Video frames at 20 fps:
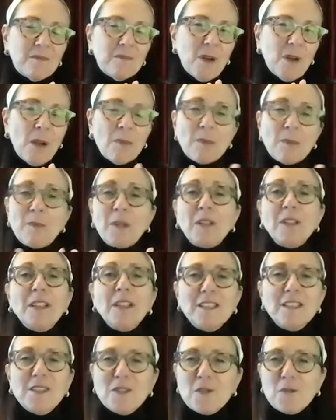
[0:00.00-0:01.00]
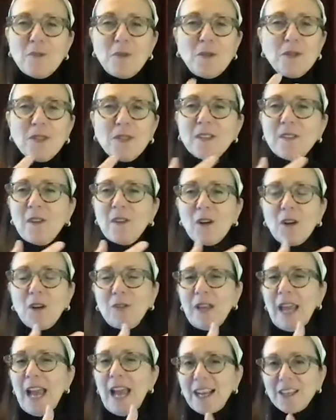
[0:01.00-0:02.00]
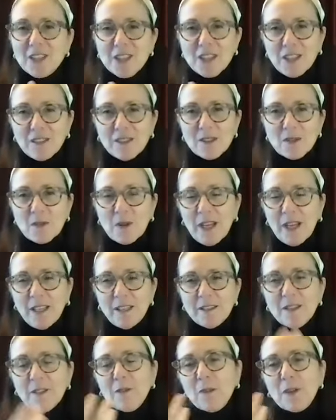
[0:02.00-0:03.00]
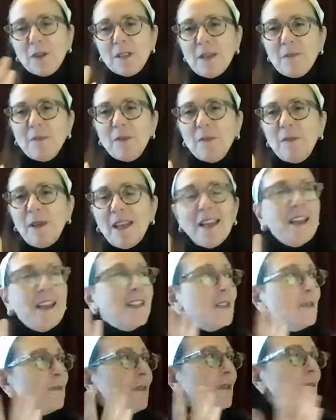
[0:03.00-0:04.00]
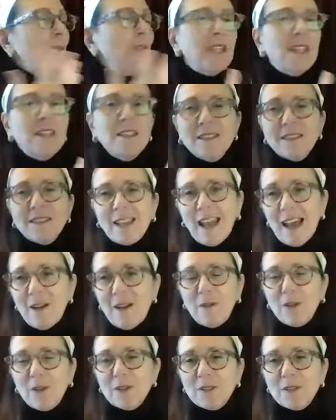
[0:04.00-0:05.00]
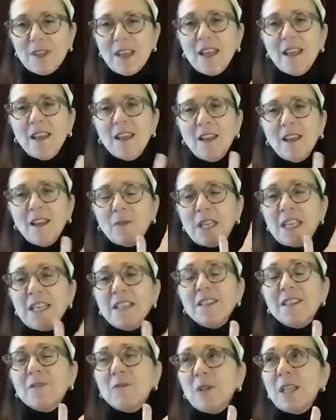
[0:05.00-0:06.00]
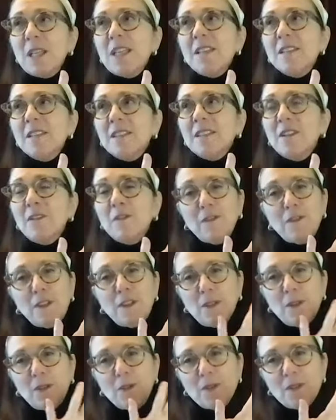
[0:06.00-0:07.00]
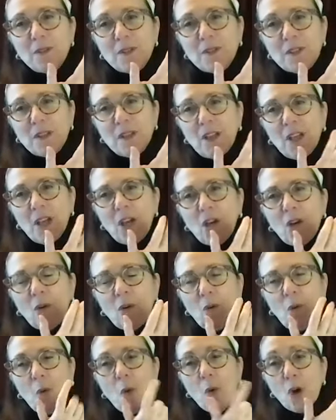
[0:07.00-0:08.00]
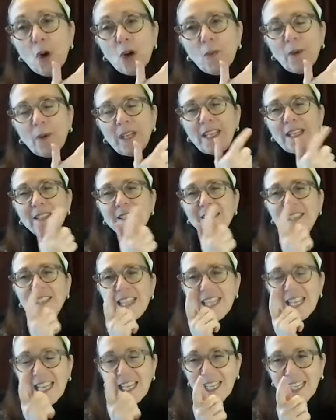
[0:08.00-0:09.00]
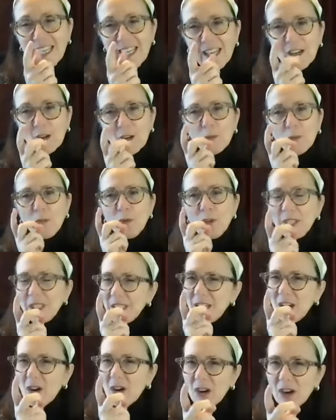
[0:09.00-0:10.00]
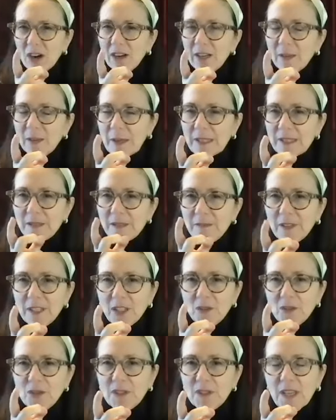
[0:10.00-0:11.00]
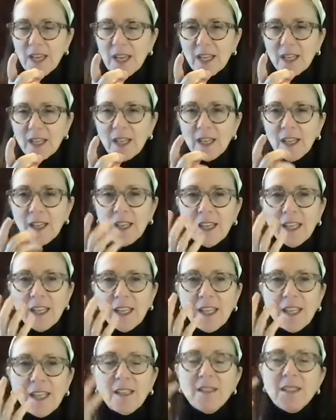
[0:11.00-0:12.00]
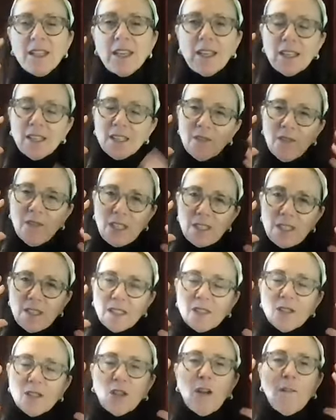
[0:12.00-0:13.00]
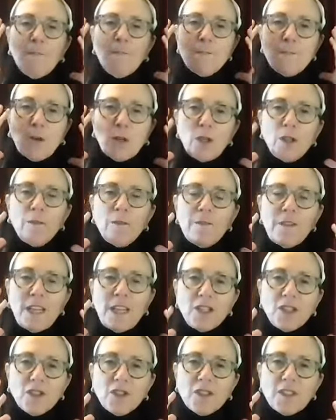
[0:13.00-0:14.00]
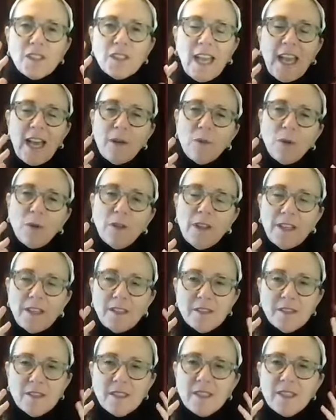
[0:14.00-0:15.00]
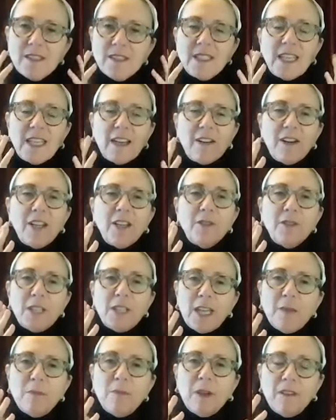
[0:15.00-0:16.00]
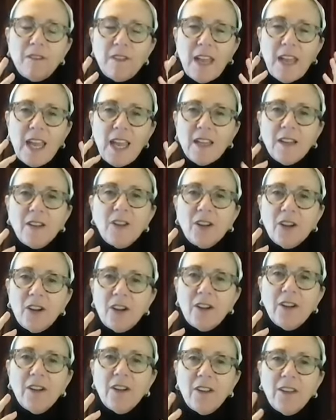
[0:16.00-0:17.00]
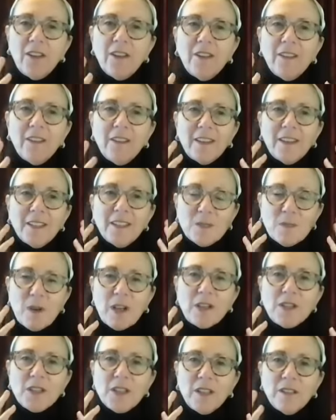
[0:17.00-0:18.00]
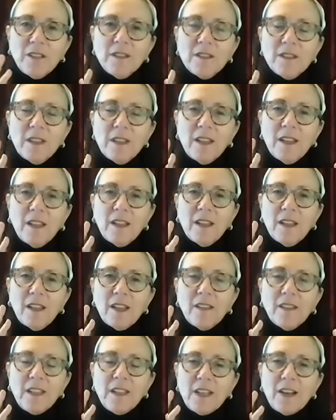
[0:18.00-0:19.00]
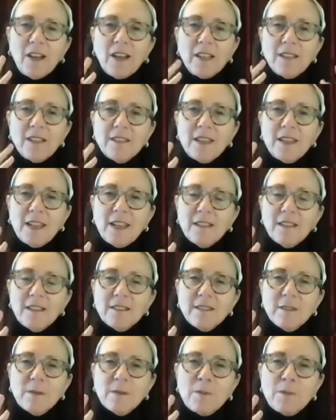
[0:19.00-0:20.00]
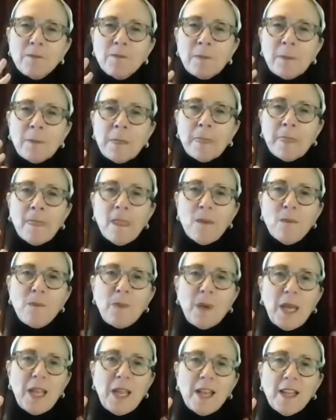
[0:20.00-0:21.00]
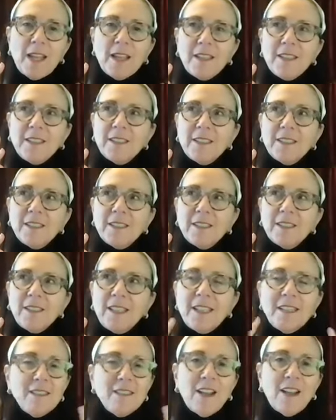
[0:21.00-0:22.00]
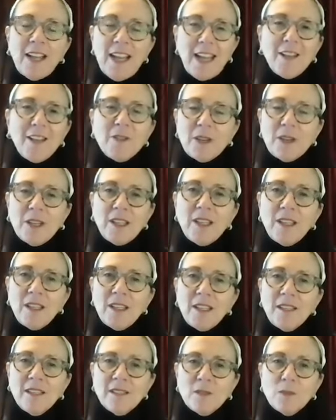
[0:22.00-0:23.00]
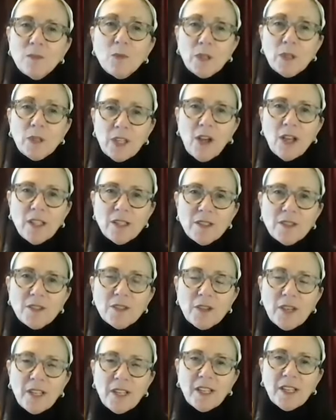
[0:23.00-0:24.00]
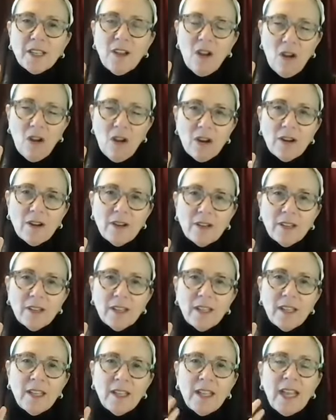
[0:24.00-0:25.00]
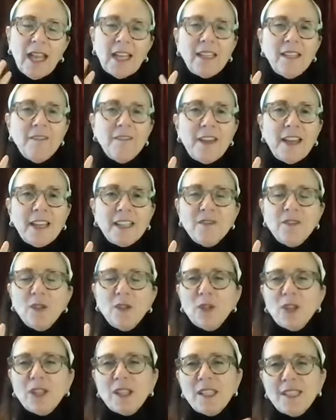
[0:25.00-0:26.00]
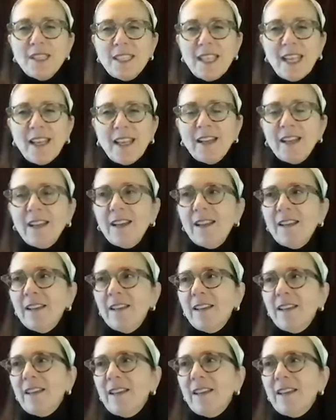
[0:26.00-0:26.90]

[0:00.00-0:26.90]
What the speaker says: probability distributions of our own actions, right? So for example, my husband, when he scowls, when he is confused, or when he's thinking really hard about something you said, his face takes on a full facial scowl that is the stereotype of anger expressions in the United States. But he's not angry. He's really concentrating hard. And in fact, if you look at the data,